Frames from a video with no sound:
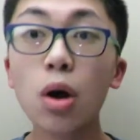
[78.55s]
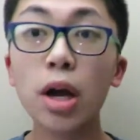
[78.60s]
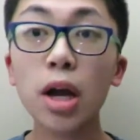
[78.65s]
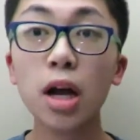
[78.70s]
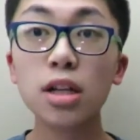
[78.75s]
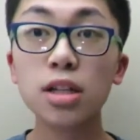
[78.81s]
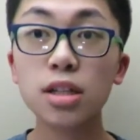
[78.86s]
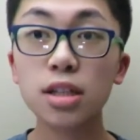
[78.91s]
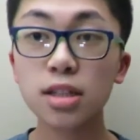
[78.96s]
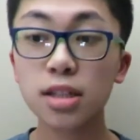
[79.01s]
Oh,
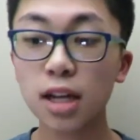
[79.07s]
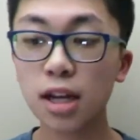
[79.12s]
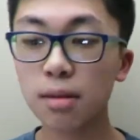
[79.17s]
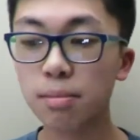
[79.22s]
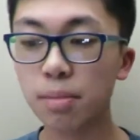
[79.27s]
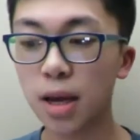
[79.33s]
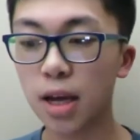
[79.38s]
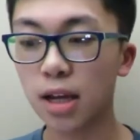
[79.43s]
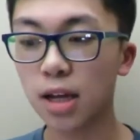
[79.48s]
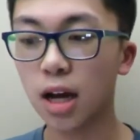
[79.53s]
yeah, on to the
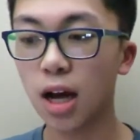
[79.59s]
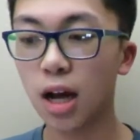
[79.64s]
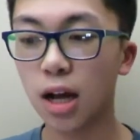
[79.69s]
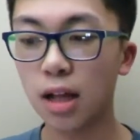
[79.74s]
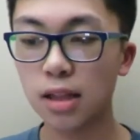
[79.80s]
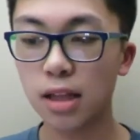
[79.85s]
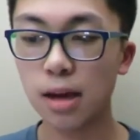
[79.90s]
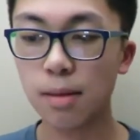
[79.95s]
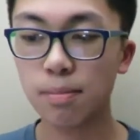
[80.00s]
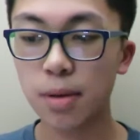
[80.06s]
second pick.
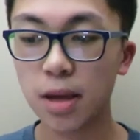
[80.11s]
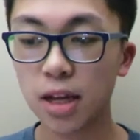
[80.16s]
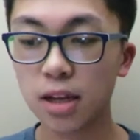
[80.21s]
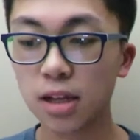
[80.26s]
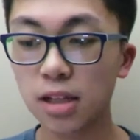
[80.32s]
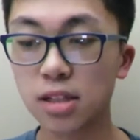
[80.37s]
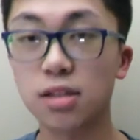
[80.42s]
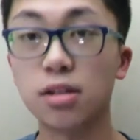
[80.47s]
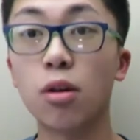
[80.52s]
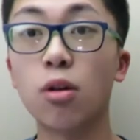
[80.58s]
That pick
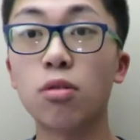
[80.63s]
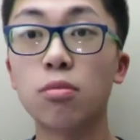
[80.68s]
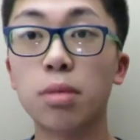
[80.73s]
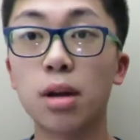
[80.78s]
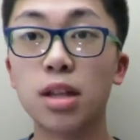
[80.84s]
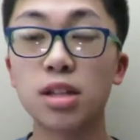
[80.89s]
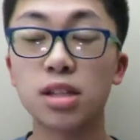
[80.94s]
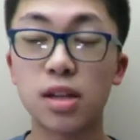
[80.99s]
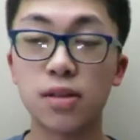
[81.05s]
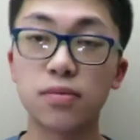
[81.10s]
is owned
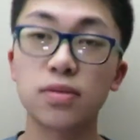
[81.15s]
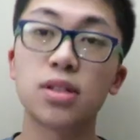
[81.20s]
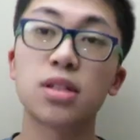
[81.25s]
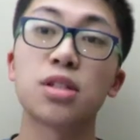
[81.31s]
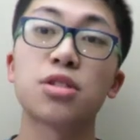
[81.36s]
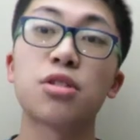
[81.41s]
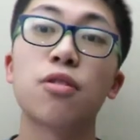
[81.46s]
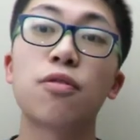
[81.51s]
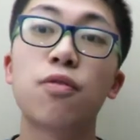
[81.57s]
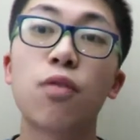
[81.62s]
by the San
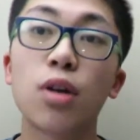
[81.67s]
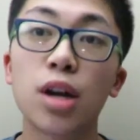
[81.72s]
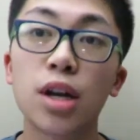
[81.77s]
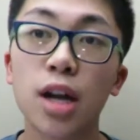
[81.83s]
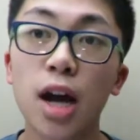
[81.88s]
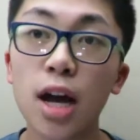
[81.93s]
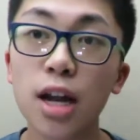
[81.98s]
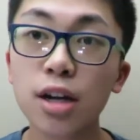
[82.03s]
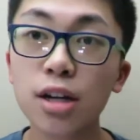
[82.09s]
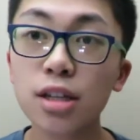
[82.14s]
Francisco
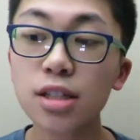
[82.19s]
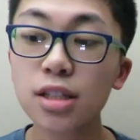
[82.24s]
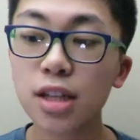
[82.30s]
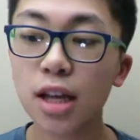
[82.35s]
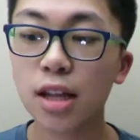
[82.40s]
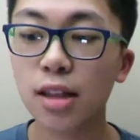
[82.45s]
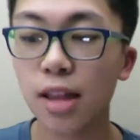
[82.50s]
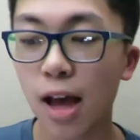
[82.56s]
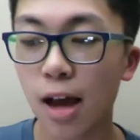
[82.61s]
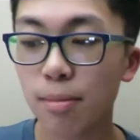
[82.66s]
49ers.
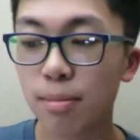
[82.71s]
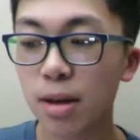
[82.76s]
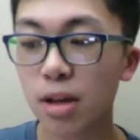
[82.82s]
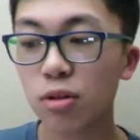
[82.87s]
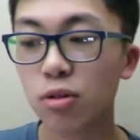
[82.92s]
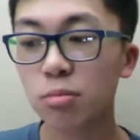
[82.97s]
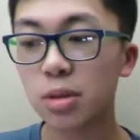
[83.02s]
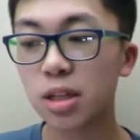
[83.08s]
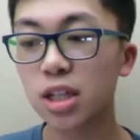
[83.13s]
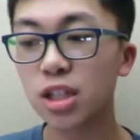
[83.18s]
And that pick
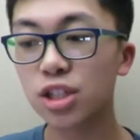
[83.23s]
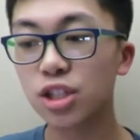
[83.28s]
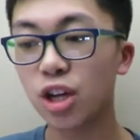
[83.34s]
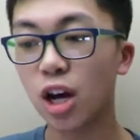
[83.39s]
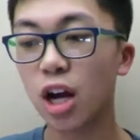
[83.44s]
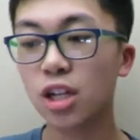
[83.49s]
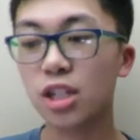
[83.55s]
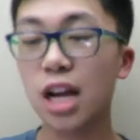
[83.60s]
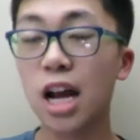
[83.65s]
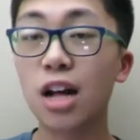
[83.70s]
will be
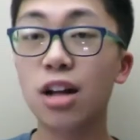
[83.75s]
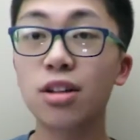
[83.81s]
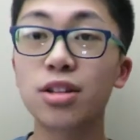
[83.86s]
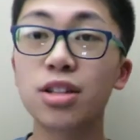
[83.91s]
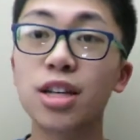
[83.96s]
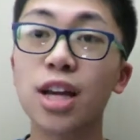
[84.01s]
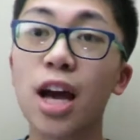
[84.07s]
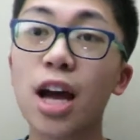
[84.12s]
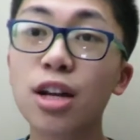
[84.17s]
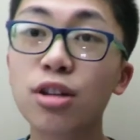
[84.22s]
Josh Allen,
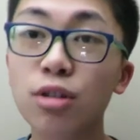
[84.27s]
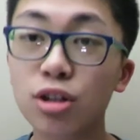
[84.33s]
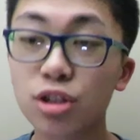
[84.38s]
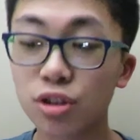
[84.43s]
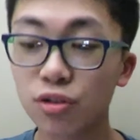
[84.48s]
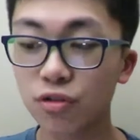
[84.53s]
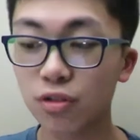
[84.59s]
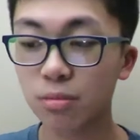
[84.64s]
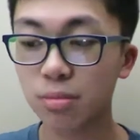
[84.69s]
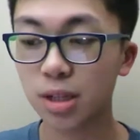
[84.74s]
the edge
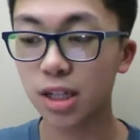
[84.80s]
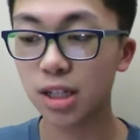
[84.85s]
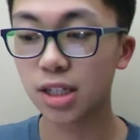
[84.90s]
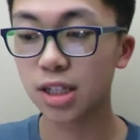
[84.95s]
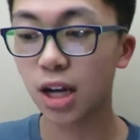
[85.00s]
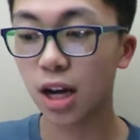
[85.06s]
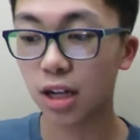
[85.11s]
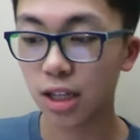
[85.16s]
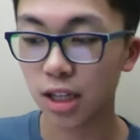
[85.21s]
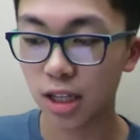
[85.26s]
rusher from
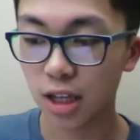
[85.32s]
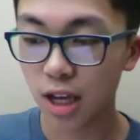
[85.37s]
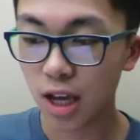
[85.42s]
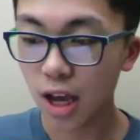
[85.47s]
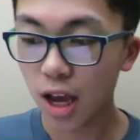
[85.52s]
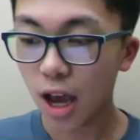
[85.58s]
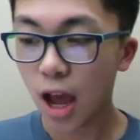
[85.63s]
Kentucky.